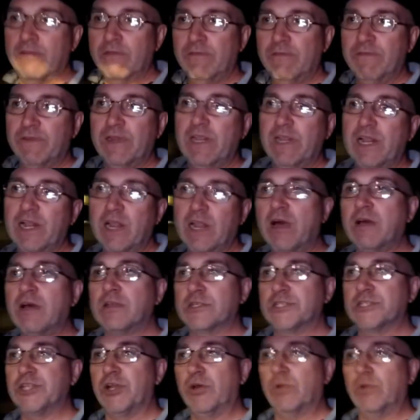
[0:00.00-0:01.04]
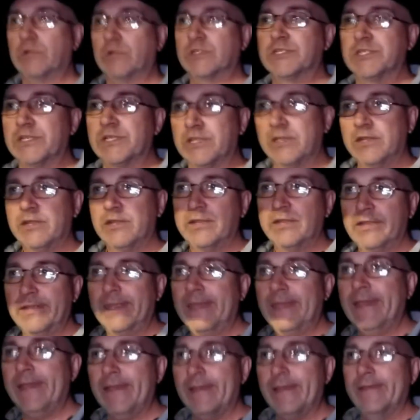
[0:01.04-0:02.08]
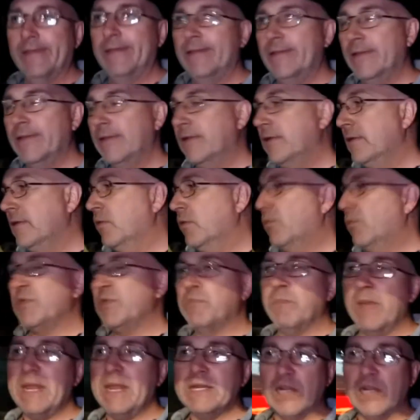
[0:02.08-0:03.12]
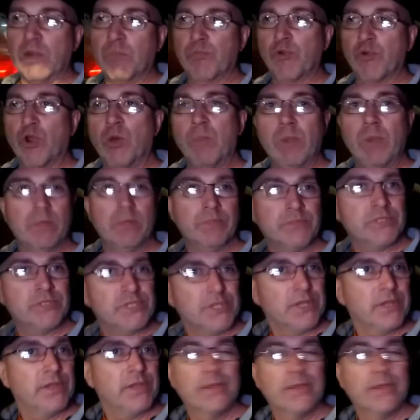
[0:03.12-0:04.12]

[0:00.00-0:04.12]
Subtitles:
For little arseholes. Yeah. With mental problems.